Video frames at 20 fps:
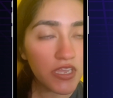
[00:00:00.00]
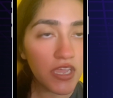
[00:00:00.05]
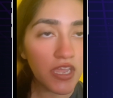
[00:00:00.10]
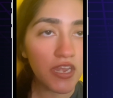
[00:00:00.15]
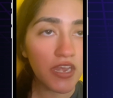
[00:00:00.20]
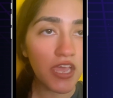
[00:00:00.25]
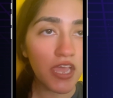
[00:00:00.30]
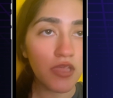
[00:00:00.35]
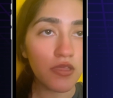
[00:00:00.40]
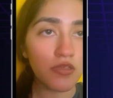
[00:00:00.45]
And
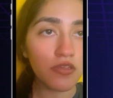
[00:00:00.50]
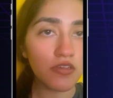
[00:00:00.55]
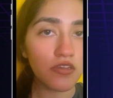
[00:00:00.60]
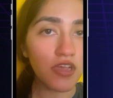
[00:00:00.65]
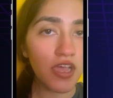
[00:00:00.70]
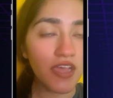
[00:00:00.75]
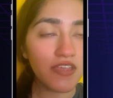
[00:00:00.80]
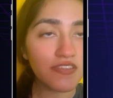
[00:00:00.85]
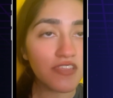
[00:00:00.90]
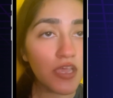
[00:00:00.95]

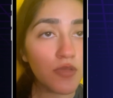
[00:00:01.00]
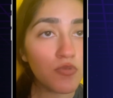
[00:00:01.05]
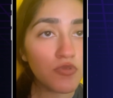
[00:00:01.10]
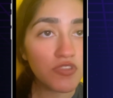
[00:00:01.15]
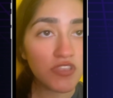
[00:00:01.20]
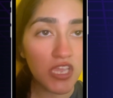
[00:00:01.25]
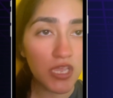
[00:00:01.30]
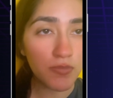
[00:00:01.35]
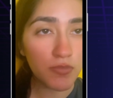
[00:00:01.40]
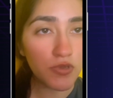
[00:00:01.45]
as I was
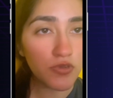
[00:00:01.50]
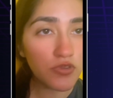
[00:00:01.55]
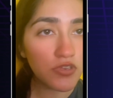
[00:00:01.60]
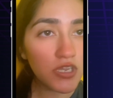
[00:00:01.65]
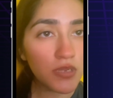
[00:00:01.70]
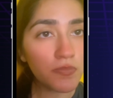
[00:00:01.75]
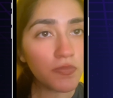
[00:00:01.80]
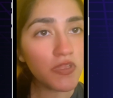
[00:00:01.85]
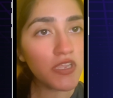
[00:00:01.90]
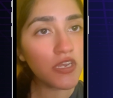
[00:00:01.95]
able to
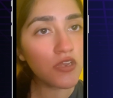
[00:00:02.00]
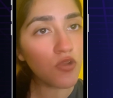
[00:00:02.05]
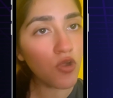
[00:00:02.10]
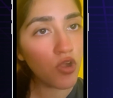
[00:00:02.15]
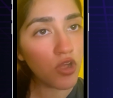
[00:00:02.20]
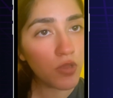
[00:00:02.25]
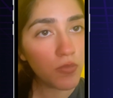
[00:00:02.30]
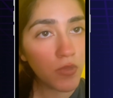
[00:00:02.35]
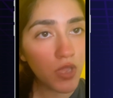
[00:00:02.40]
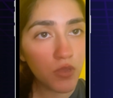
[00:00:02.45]
complete all
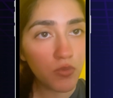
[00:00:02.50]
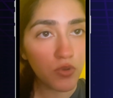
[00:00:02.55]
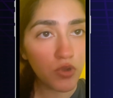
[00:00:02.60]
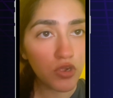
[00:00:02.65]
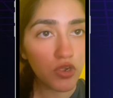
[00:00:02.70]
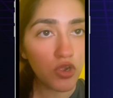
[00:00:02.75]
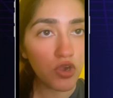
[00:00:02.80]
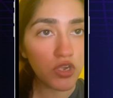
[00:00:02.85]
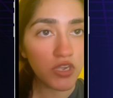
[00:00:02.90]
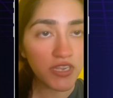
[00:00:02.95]
my work
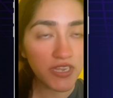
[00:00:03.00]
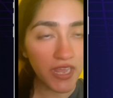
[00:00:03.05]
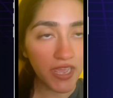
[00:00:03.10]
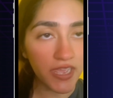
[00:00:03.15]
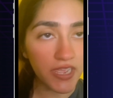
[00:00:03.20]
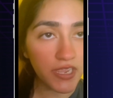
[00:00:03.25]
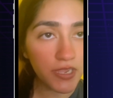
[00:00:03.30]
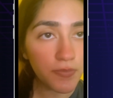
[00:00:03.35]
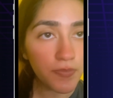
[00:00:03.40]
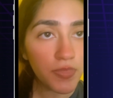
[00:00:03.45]
on
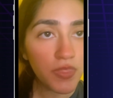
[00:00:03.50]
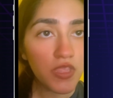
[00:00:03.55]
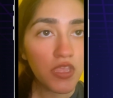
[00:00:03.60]
time